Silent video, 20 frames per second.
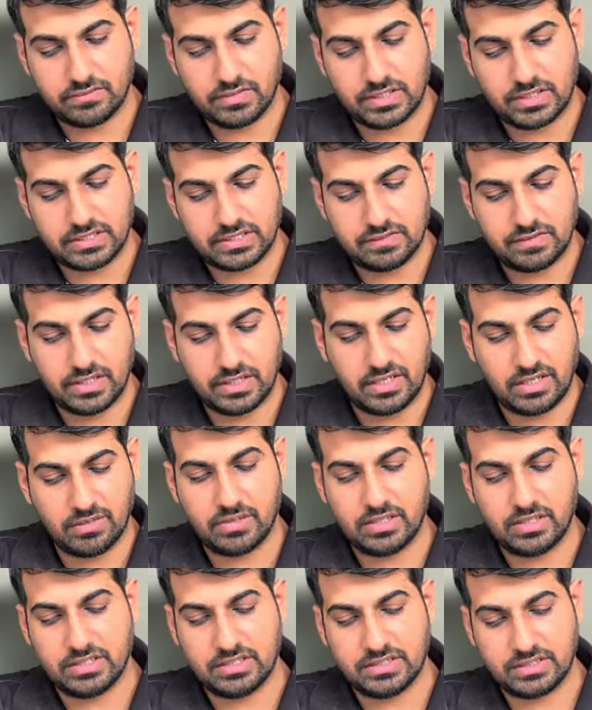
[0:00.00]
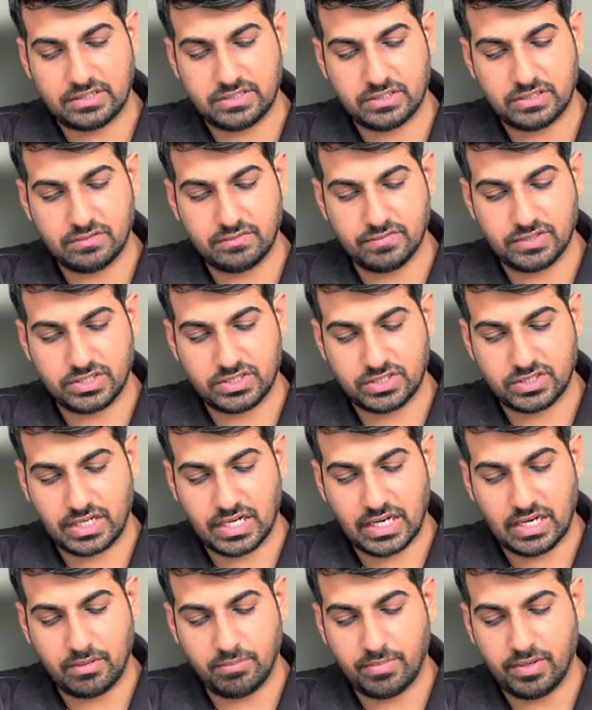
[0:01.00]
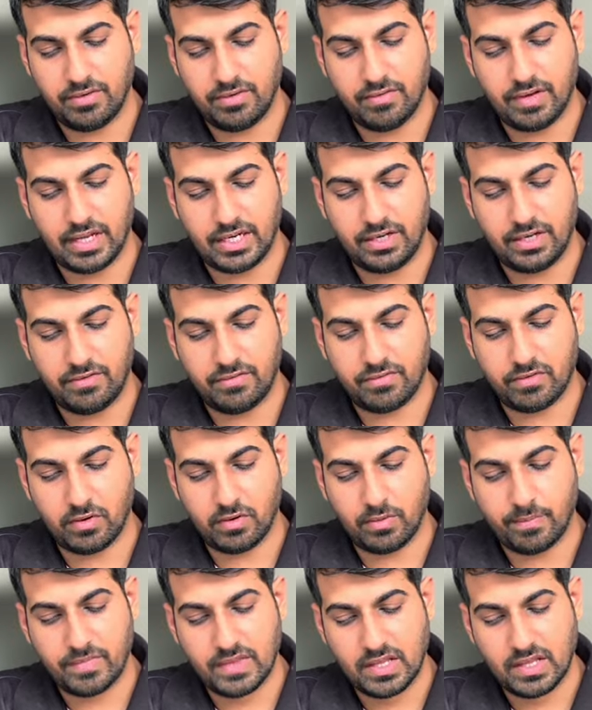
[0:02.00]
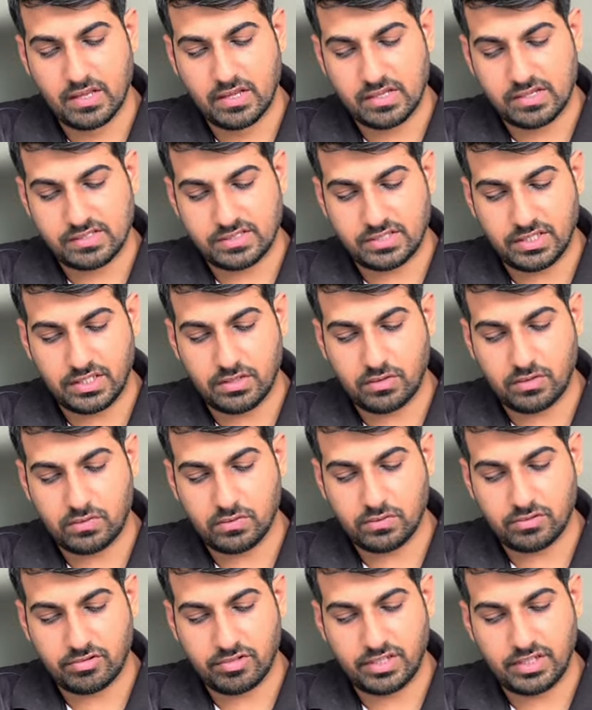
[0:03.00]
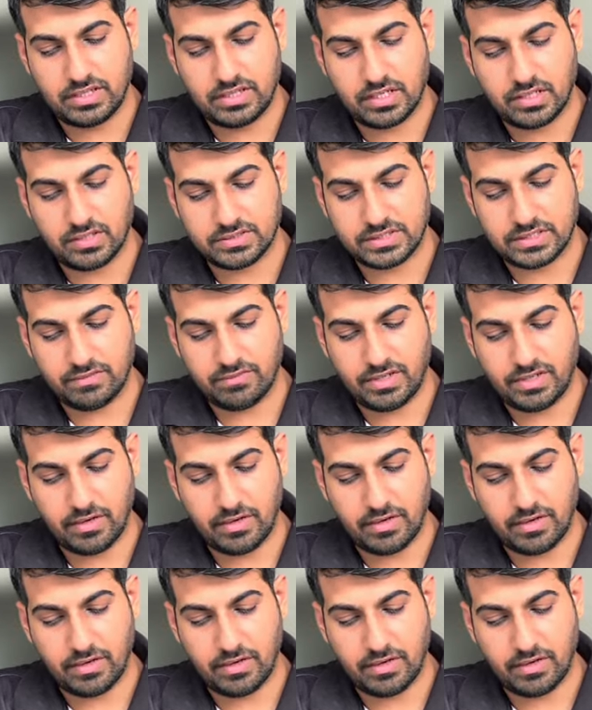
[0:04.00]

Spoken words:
One is variable resistor which can be varied from 0 to 3000.